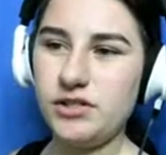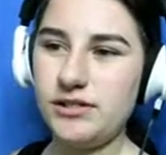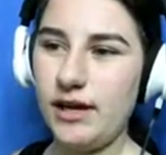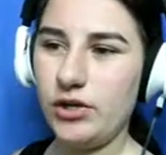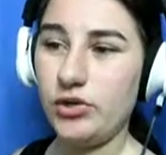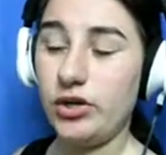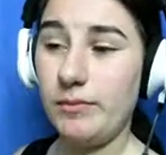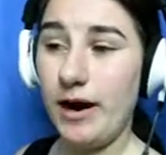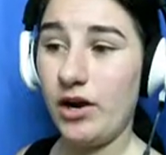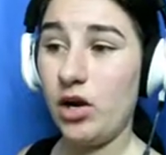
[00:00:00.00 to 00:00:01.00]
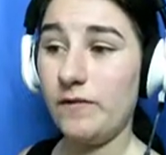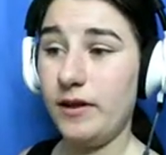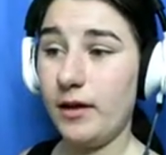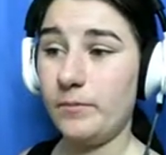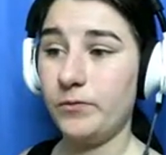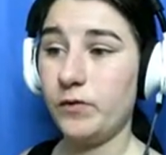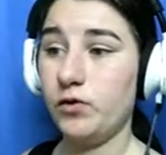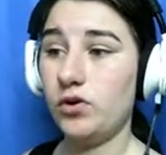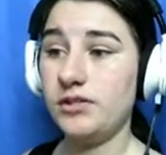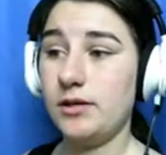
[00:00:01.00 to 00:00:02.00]
yes, 10 out of
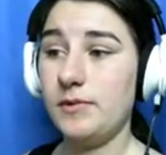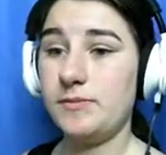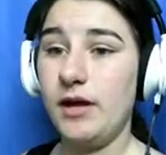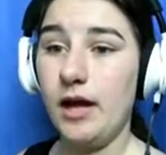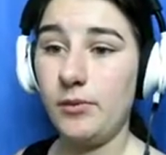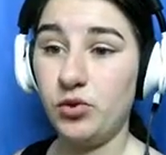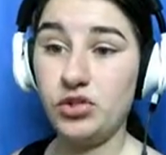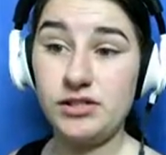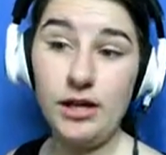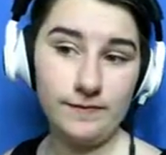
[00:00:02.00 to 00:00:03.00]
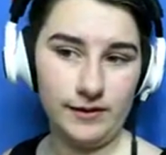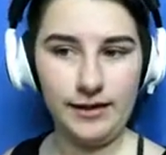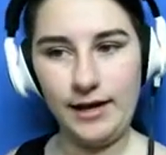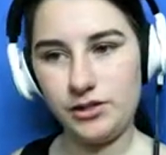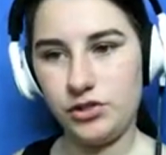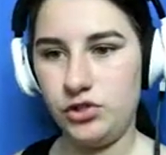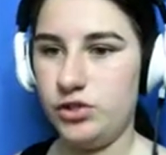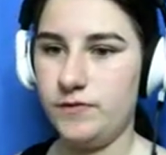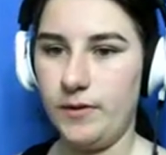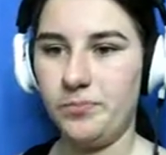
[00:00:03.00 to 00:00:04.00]
10. Also, the blue eyes really help for me
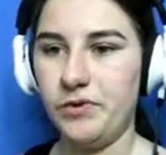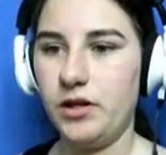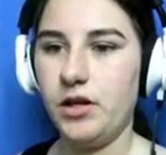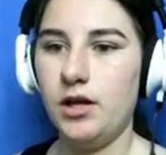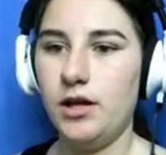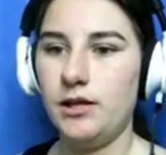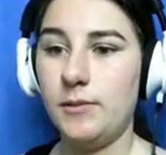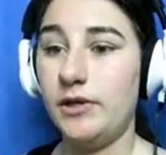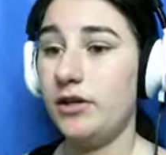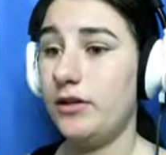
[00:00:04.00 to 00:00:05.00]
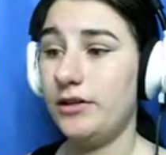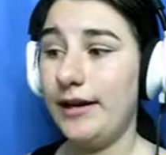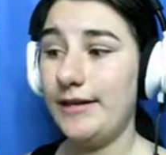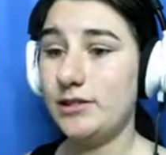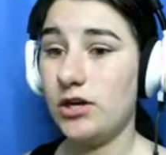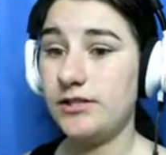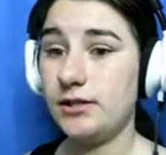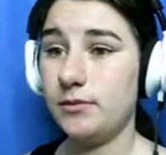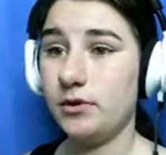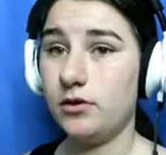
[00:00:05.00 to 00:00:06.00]
personally, but you
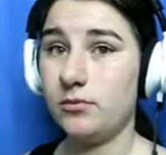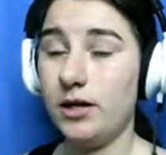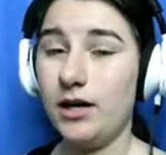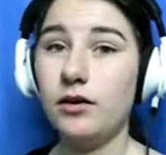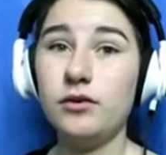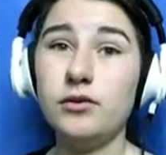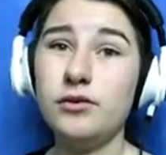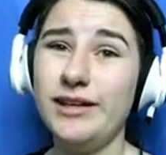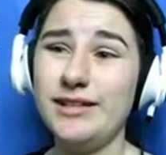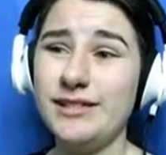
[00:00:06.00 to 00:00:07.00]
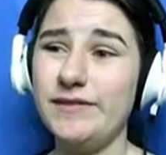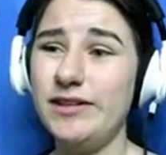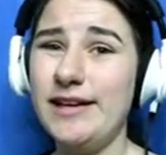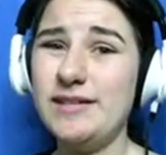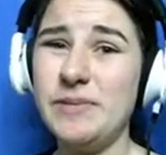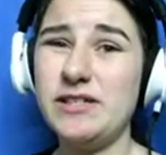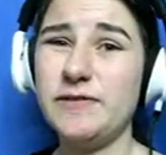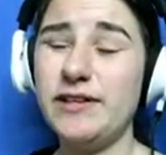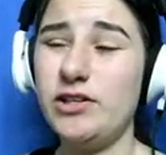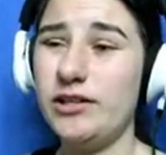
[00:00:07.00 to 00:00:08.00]
know, that's with all genders.
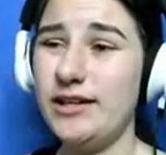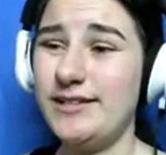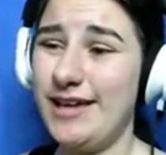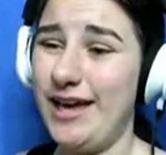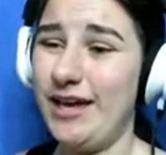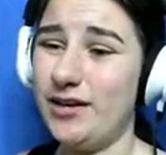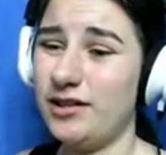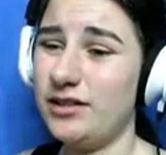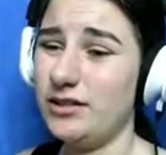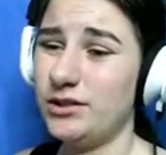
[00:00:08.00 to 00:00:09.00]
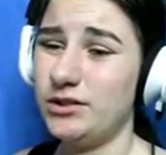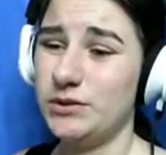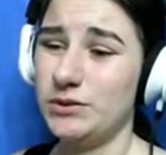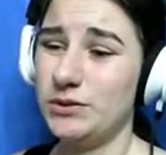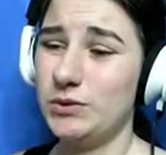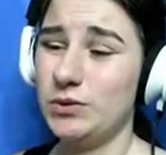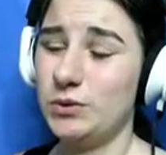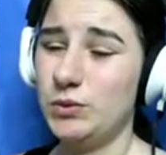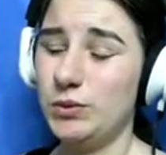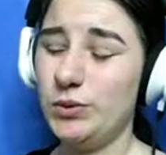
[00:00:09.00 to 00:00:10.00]
Well, of course you aren't. You're
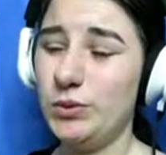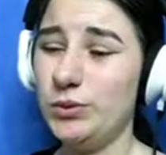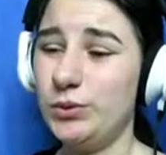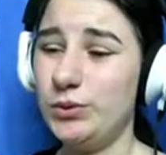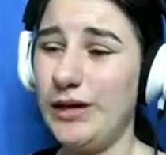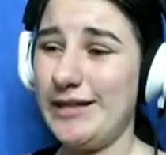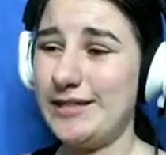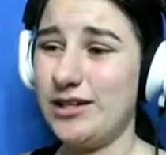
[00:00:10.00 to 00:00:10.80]
gonna be the richest and hottest